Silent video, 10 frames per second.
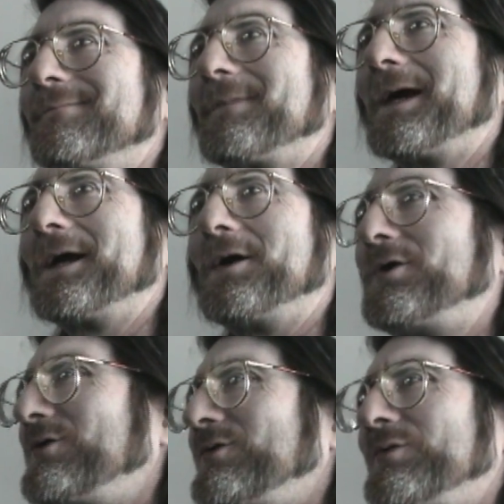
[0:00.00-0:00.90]
I got a
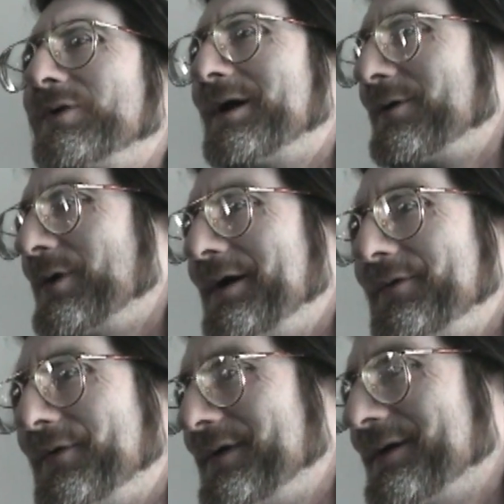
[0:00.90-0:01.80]
whole lot of ways
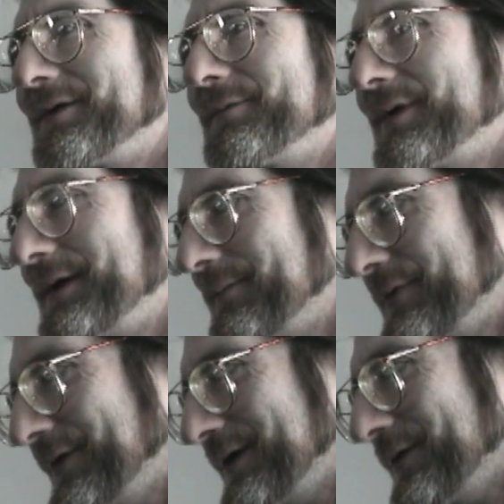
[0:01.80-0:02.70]
of dealing with that
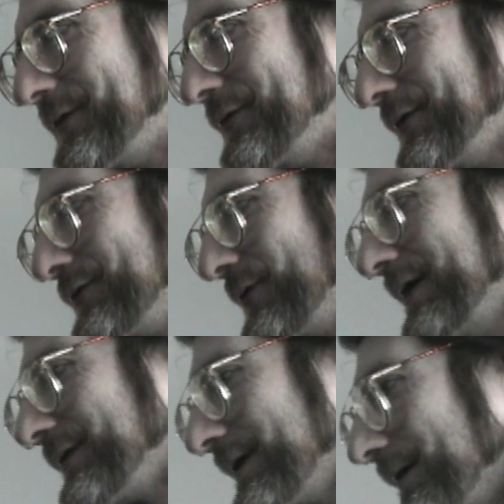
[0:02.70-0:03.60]
particular
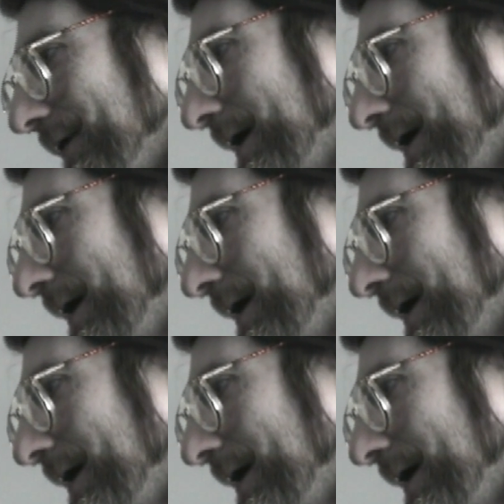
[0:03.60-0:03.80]
situation because it